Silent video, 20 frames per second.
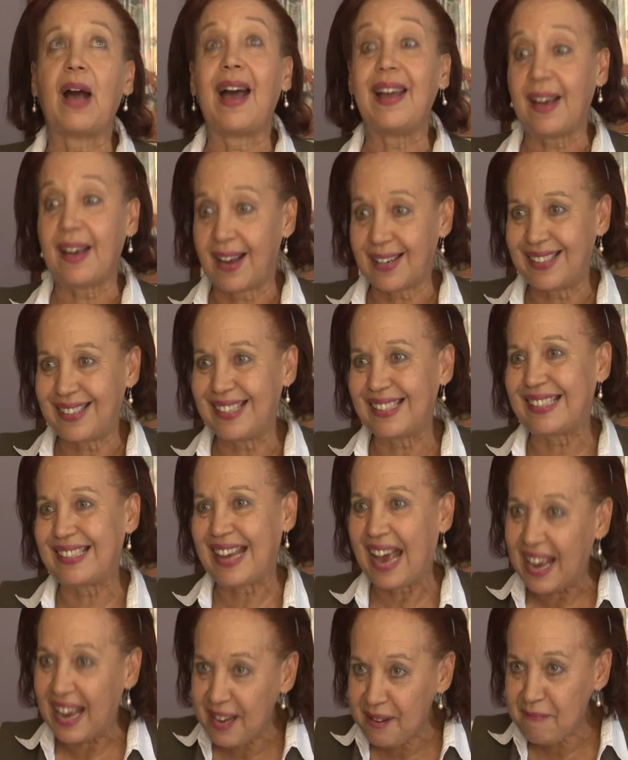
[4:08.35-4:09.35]
I had the
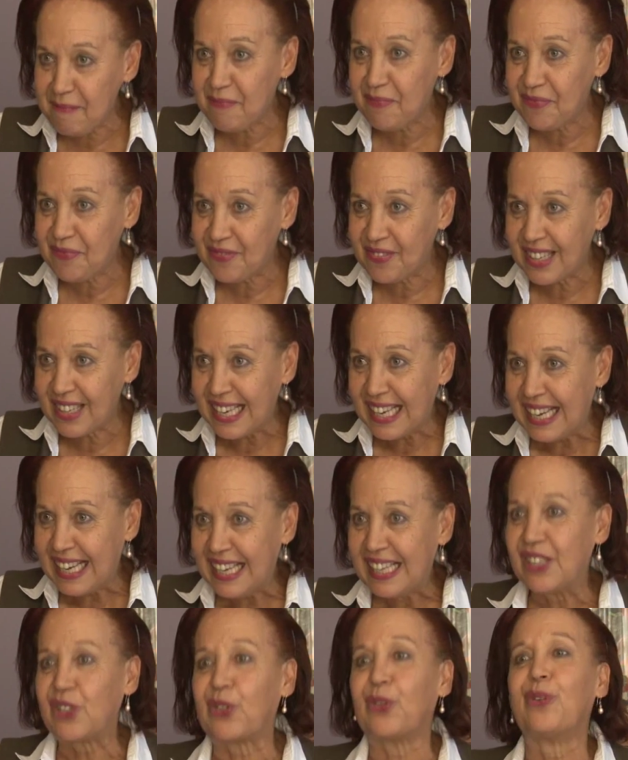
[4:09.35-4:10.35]
time
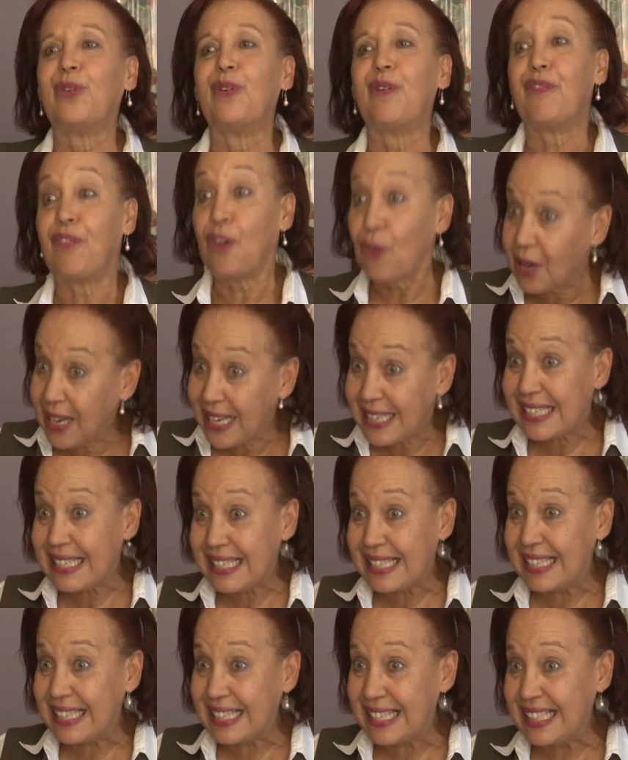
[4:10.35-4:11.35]
to
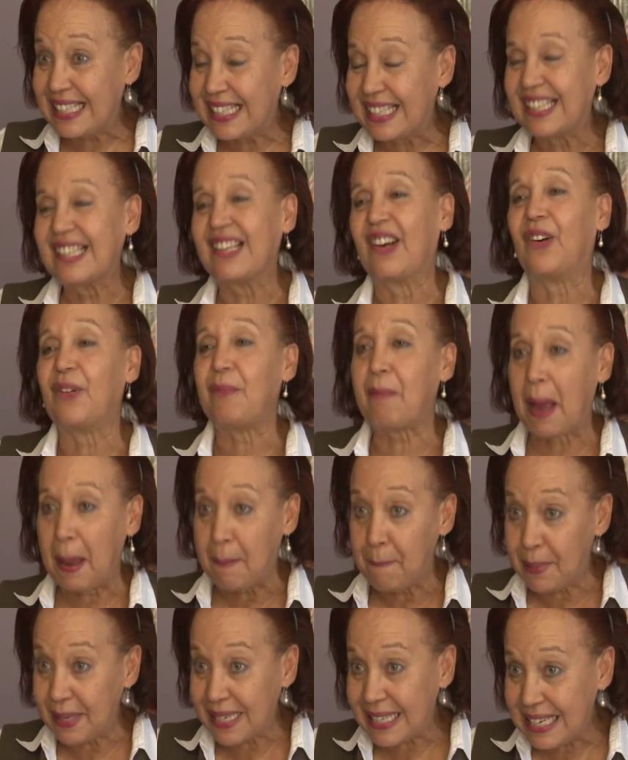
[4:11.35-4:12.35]
focus on my
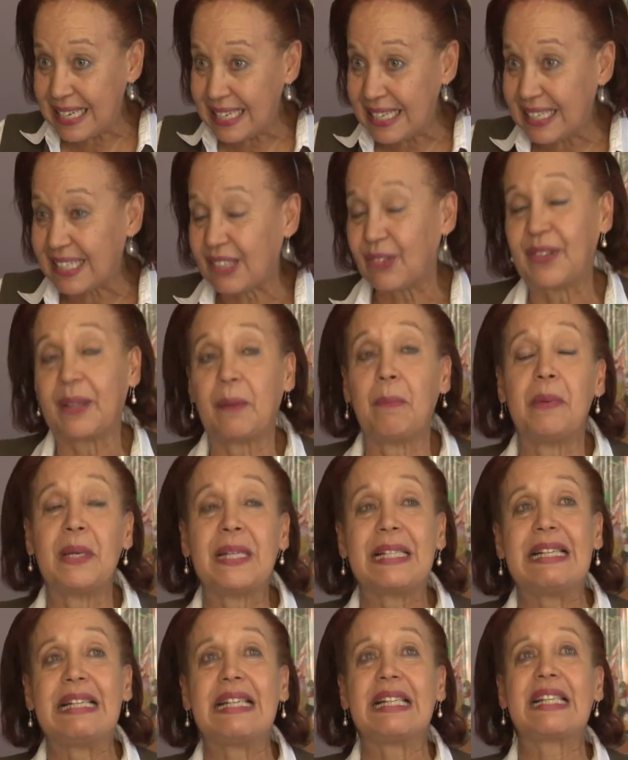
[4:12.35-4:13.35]
business, on the
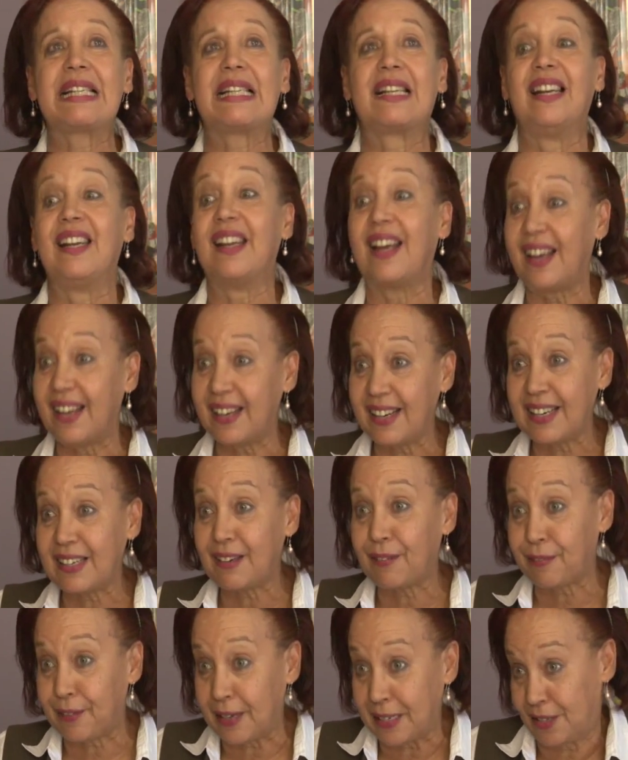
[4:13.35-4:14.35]
business, learn
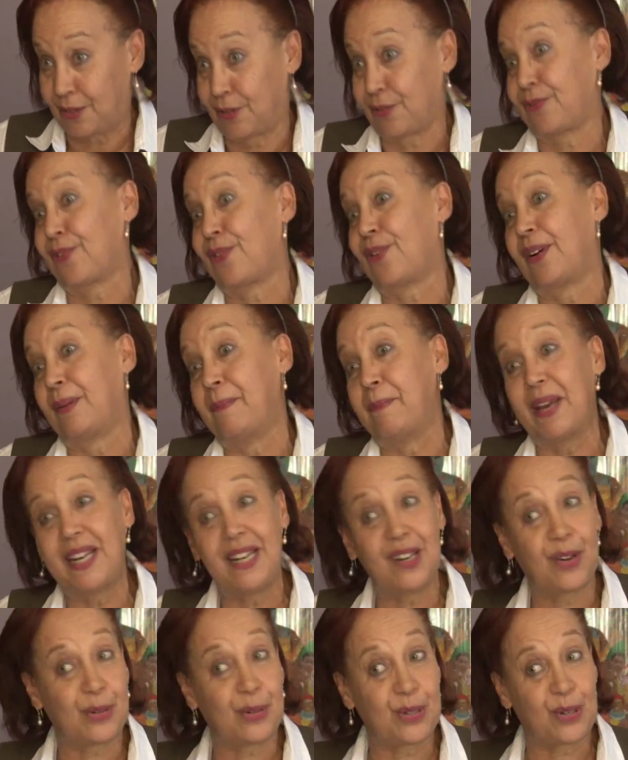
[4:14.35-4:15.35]
it. First of all,
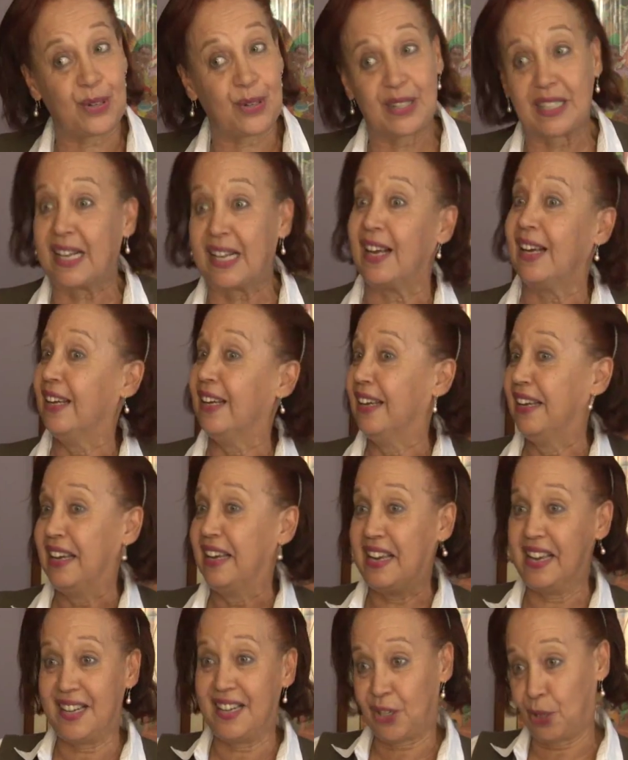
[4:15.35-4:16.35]
medical doctor
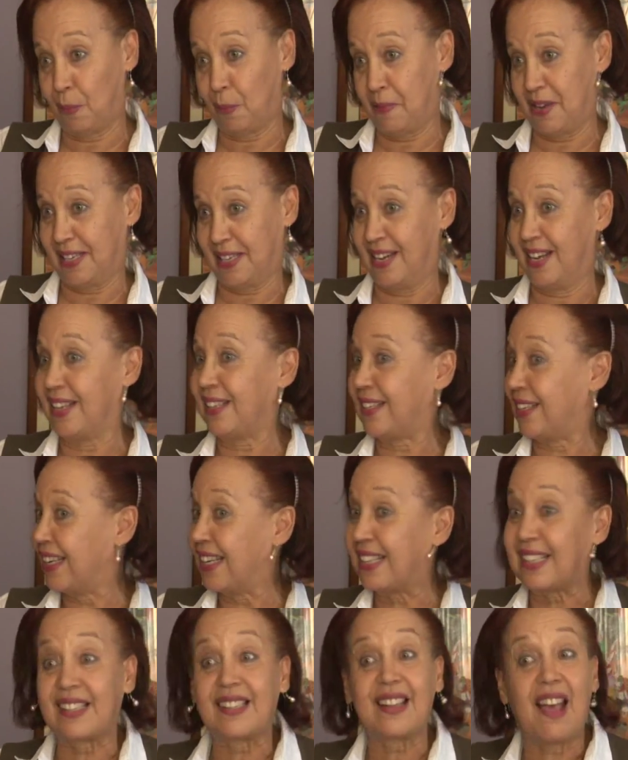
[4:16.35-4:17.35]
into business
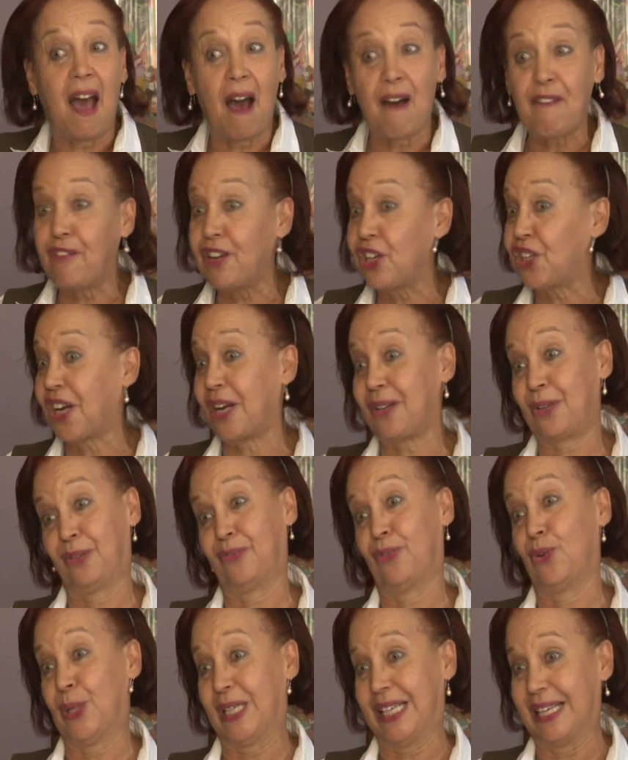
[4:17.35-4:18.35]
is a fish out
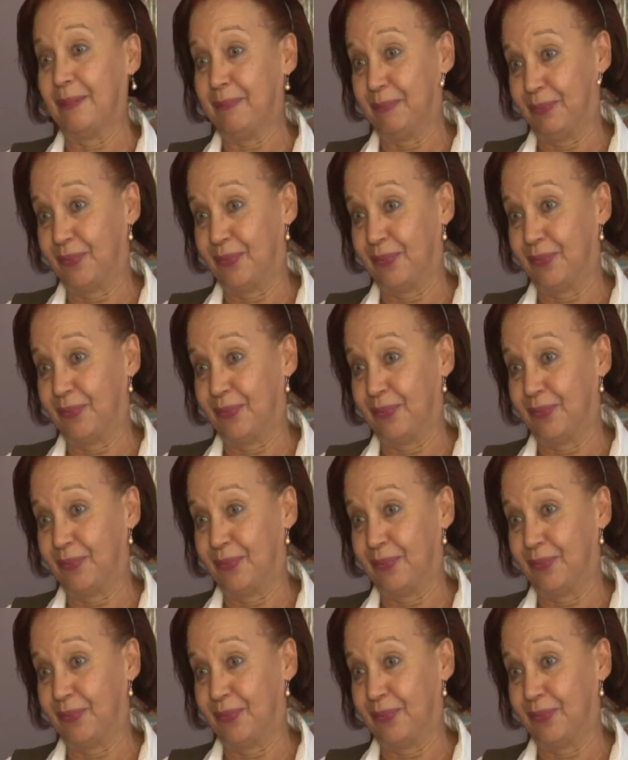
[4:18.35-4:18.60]
of water.